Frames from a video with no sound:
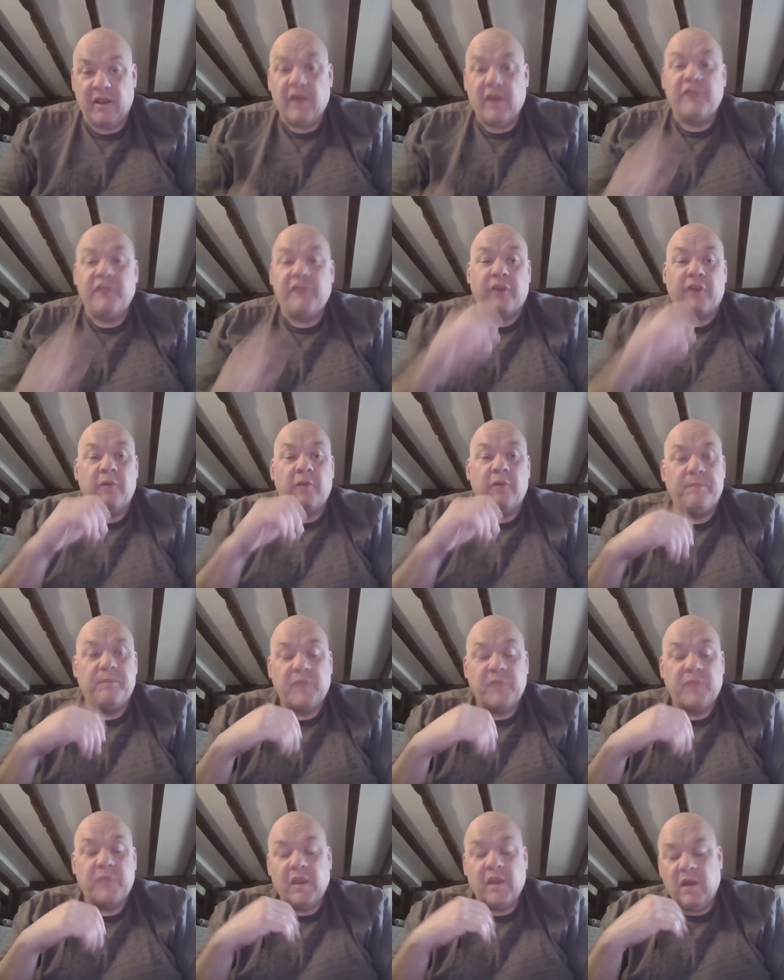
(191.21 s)
So
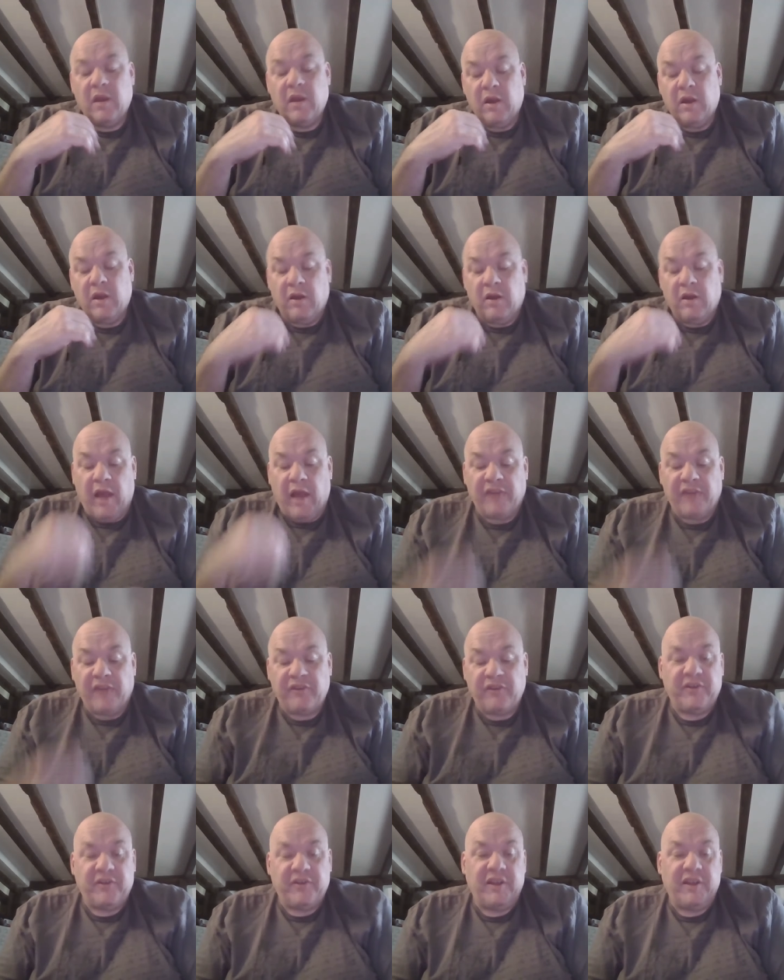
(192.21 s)

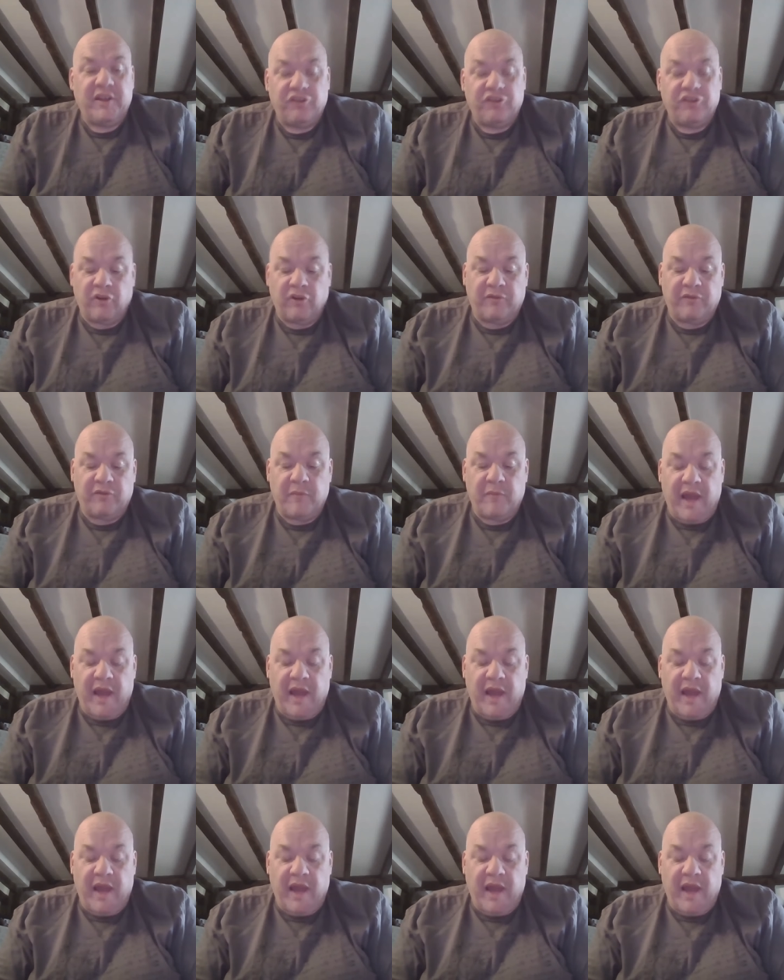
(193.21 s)
HFT is shot from